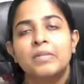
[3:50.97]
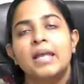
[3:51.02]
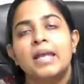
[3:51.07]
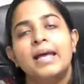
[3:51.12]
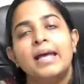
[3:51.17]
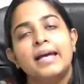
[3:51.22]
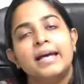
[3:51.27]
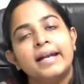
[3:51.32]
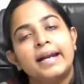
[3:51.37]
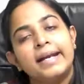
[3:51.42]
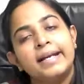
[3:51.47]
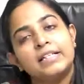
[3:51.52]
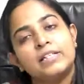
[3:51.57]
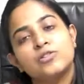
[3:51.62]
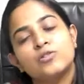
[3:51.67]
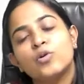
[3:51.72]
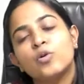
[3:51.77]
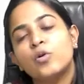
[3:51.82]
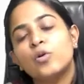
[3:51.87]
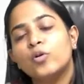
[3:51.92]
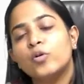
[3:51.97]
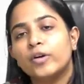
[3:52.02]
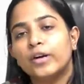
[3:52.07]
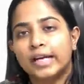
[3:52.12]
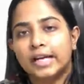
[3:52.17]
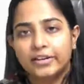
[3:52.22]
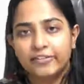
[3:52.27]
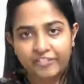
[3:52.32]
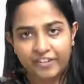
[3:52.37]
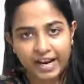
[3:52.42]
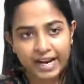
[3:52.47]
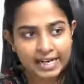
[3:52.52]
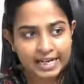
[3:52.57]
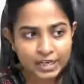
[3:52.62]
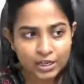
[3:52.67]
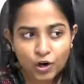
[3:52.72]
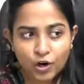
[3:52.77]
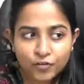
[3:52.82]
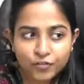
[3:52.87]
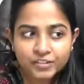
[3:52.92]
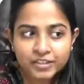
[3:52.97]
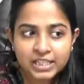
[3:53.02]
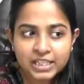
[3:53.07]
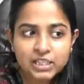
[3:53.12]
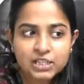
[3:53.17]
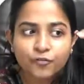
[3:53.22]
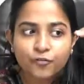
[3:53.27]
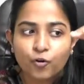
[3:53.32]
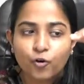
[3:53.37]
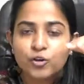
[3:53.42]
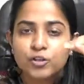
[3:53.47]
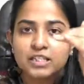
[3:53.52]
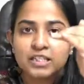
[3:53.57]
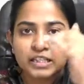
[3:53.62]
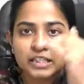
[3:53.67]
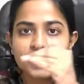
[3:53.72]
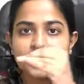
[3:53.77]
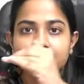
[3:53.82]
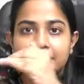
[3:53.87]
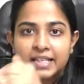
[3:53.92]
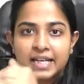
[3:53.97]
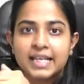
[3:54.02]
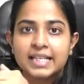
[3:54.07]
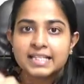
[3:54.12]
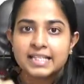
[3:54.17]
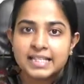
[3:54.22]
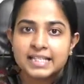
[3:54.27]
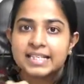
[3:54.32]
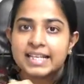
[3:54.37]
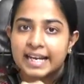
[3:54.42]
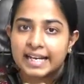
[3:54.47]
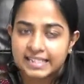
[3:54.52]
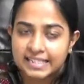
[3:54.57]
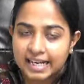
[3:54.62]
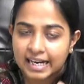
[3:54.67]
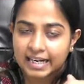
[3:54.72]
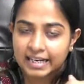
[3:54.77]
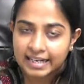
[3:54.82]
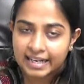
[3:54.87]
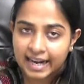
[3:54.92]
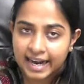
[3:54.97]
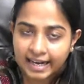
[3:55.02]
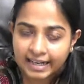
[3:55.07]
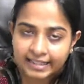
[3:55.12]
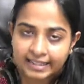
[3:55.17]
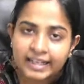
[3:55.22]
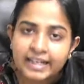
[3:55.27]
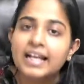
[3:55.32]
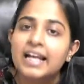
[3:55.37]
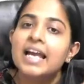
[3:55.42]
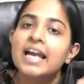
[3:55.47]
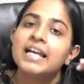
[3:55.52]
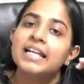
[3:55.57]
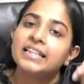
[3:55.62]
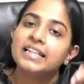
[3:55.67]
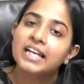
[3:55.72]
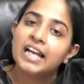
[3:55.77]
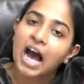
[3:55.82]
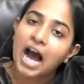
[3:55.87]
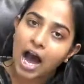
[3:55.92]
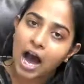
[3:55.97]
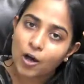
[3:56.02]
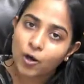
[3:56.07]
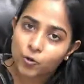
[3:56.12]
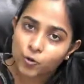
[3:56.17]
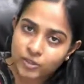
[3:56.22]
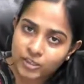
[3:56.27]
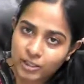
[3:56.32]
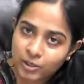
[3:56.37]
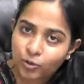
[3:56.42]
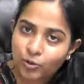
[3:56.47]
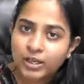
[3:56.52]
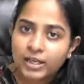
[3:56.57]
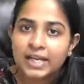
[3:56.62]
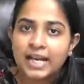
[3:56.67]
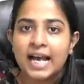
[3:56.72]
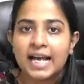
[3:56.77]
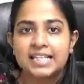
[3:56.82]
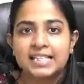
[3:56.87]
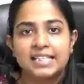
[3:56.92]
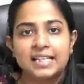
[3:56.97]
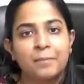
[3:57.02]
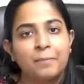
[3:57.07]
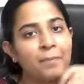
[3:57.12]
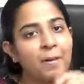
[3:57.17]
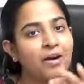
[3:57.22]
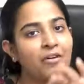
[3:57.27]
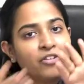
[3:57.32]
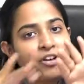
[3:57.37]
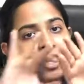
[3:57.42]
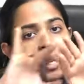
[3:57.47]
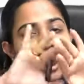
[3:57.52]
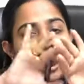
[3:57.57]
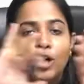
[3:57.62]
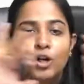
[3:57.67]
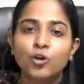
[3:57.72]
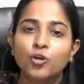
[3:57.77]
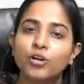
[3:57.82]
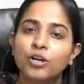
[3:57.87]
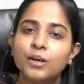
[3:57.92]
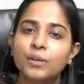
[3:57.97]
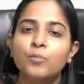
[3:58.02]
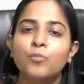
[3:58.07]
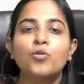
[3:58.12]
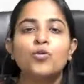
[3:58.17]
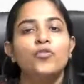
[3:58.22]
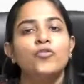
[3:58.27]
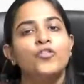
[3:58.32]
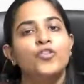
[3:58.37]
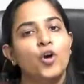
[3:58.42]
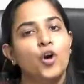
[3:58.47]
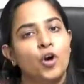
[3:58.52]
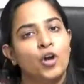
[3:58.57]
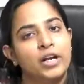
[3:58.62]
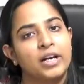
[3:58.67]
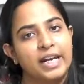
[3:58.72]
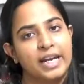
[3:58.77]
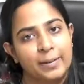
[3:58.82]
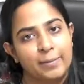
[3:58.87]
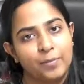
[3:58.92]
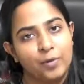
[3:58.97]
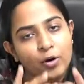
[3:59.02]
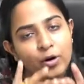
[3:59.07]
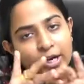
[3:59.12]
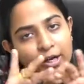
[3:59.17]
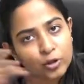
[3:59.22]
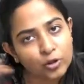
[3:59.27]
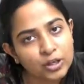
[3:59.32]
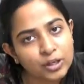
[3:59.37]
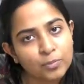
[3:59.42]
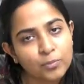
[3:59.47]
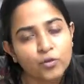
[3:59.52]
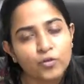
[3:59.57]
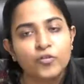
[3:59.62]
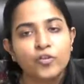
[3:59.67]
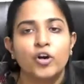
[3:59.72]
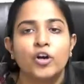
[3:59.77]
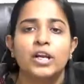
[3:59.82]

Right, so if any of these 4 circumstances gets attracted, then ROC only has that power to remove your name. Okay, to remove your name